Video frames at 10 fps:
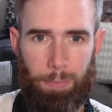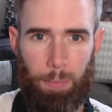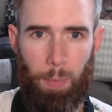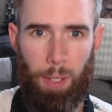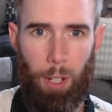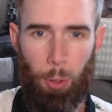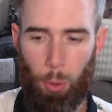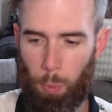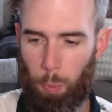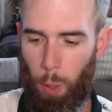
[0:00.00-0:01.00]
Another
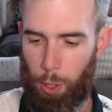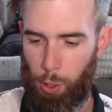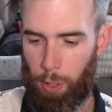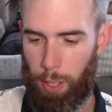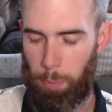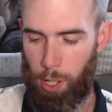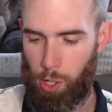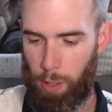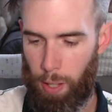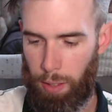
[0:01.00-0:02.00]
watcher had
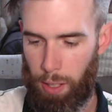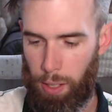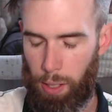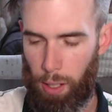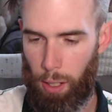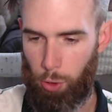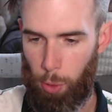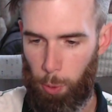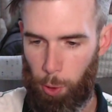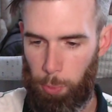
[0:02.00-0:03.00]
mentioned that the
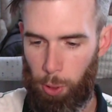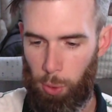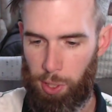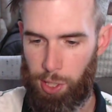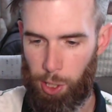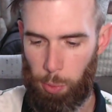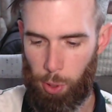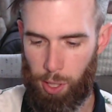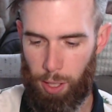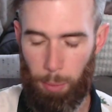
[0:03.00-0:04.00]
triple spilled was
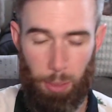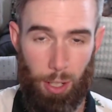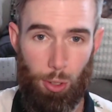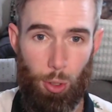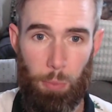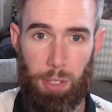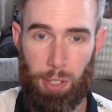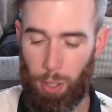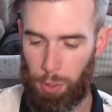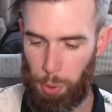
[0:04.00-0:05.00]
6%. I'm going to assume this is
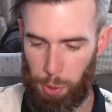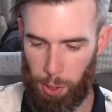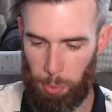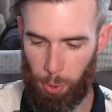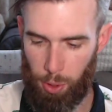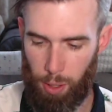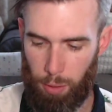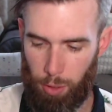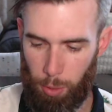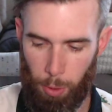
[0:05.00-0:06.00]
also 6%,
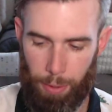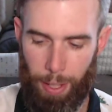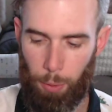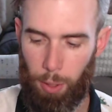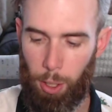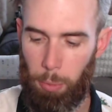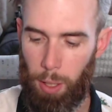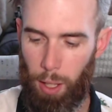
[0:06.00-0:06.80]
somewhere in that realm.